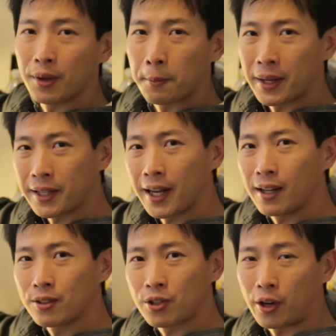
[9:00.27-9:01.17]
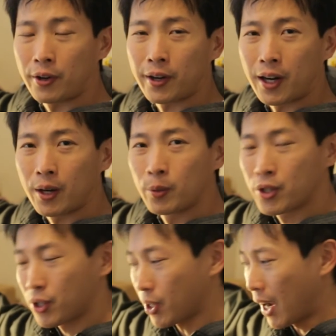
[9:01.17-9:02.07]
a Metcal soldering iron,
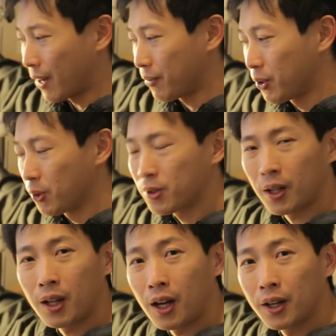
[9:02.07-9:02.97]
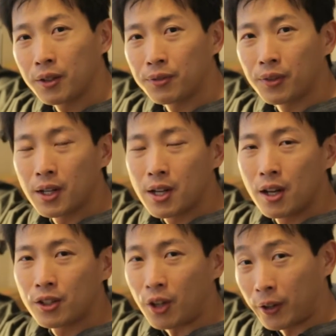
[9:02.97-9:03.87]
which I've used a lot of
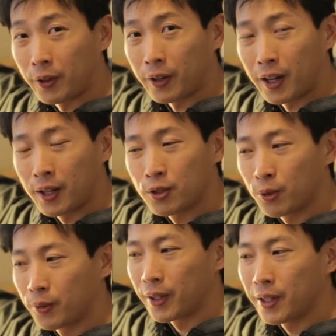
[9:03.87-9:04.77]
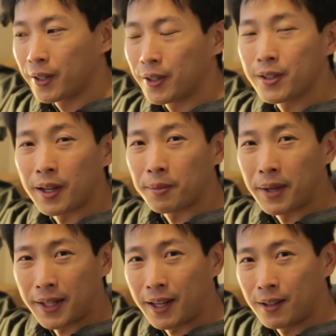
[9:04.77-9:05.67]
soldering irons the years, and
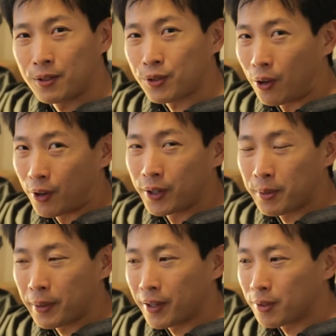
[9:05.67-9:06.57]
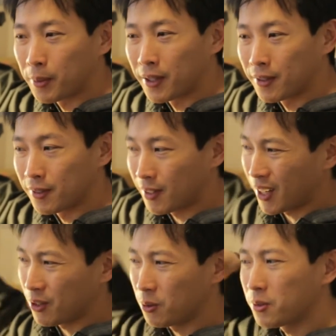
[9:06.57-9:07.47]
Metcals are the best because they
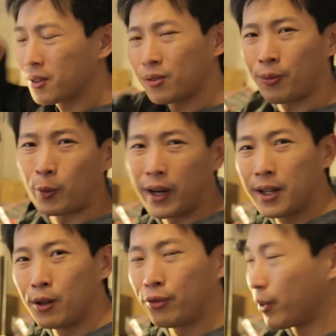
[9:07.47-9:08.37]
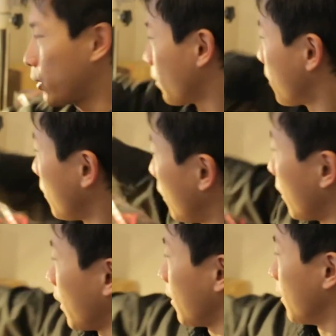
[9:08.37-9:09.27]
use this radio frequency
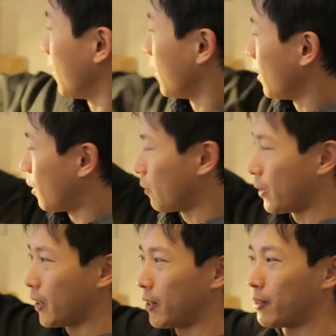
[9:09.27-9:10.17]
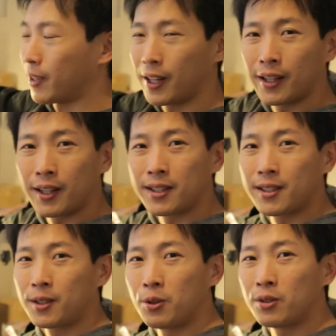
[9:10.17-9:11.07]
thing over here, okay? They
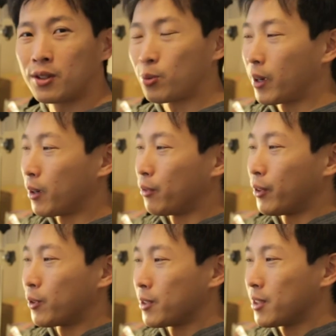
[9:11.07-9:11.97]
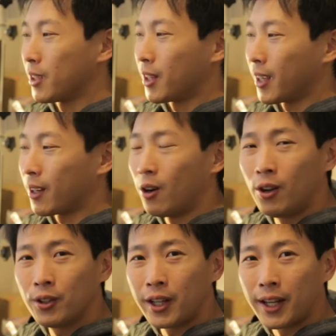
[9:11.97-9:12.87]
use this radio frequency thing, and
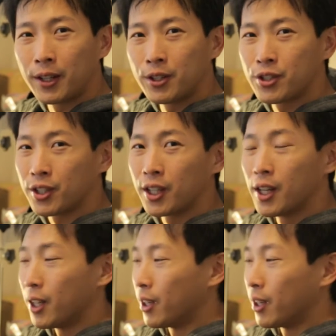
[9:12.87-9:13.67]
all the energy